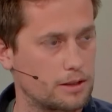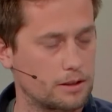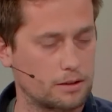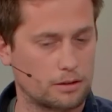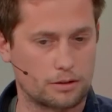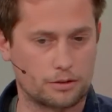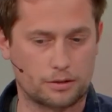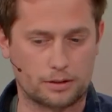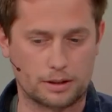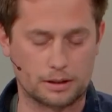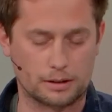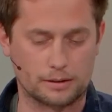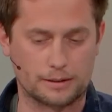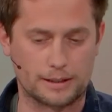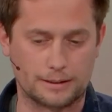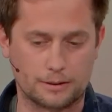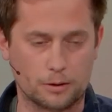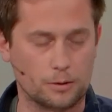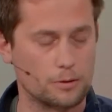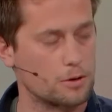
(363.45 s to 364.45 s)
that are still,
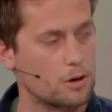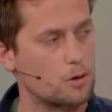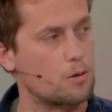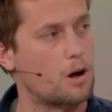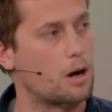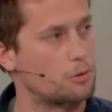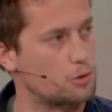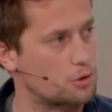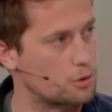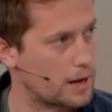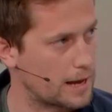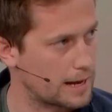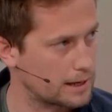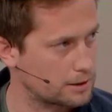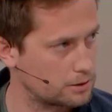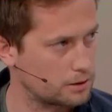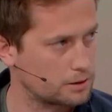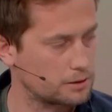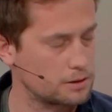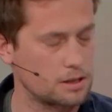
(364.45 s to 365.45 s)
they don't know how to
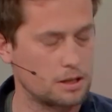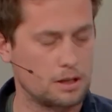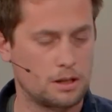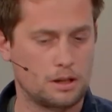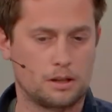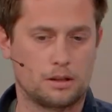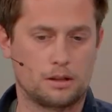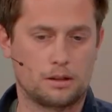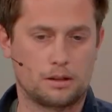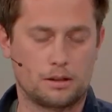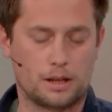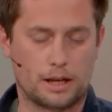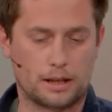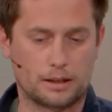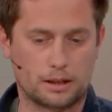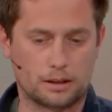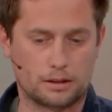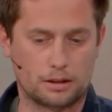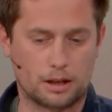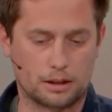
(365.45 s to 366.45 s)
act on
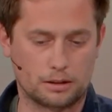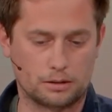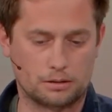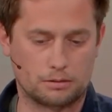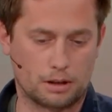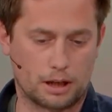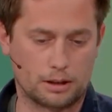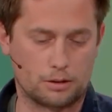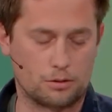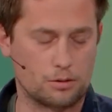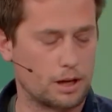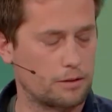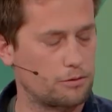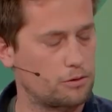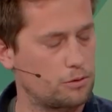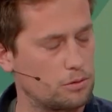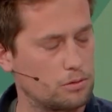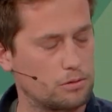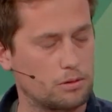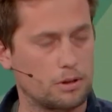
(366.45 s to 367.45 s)
and I, I, I do have
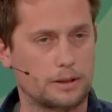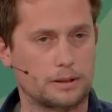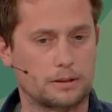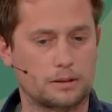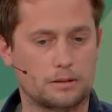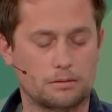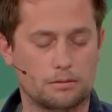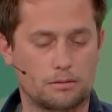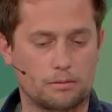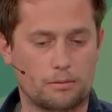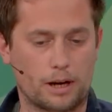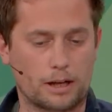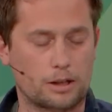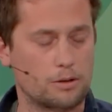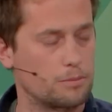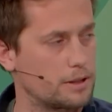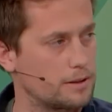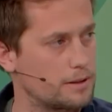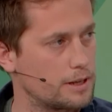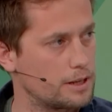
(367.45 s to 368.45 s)
two like
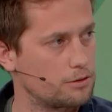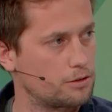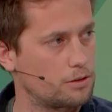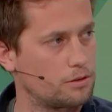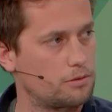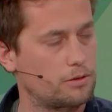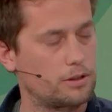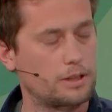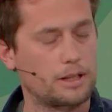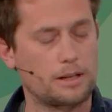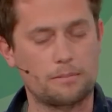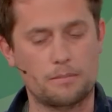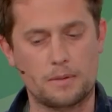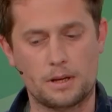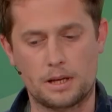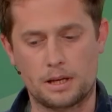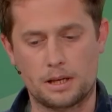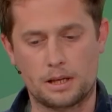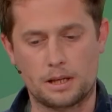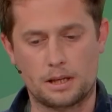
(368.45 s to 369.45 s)
recommendations for them.
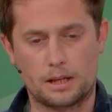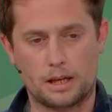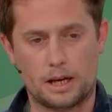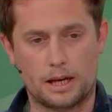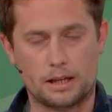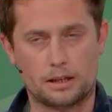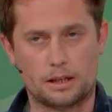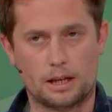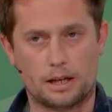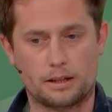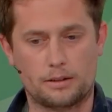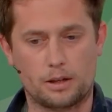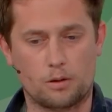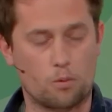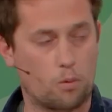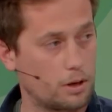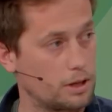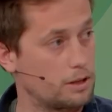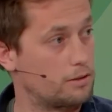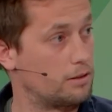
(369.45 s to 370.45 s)
And I
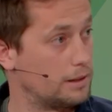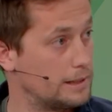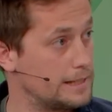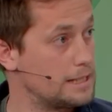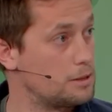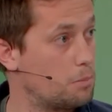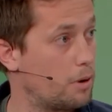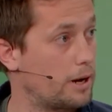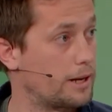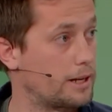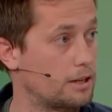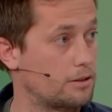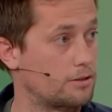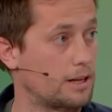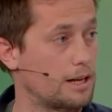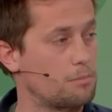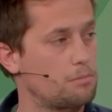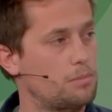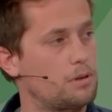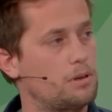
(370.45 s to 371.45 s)
think one is lead by
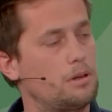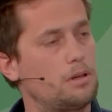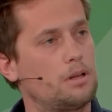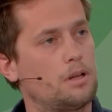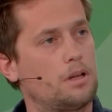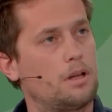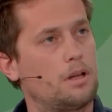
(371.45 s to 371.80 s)
example.